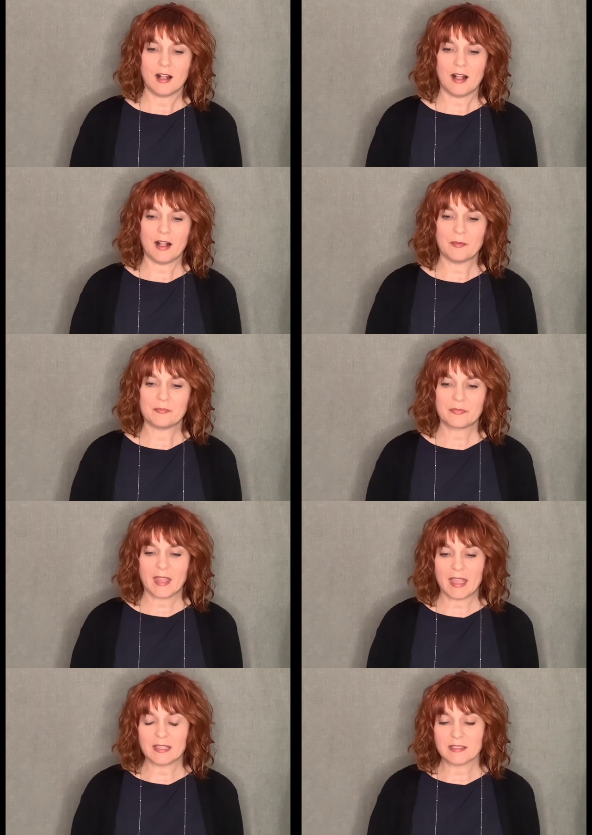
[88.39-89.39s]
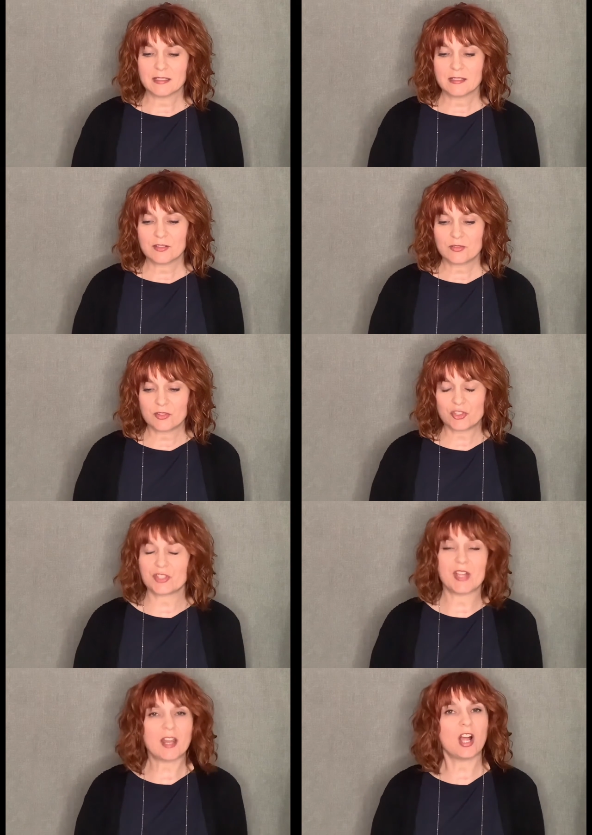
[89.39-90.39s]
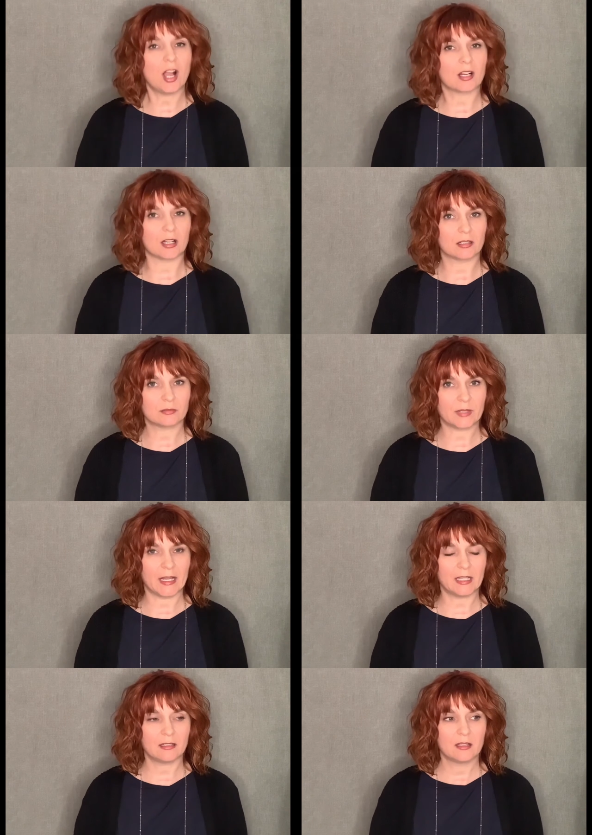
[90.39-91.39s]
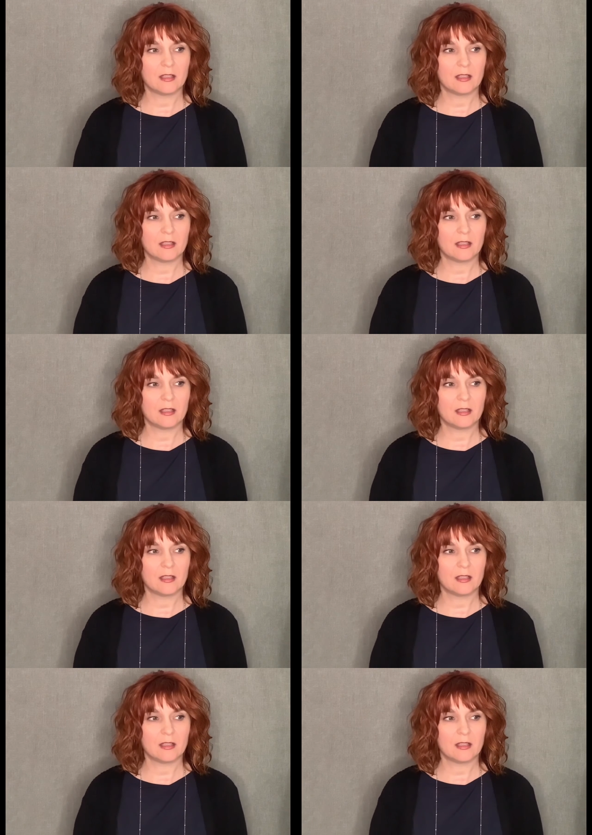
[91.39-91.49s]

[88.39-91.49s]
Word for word: um, and she's not a hugger, right?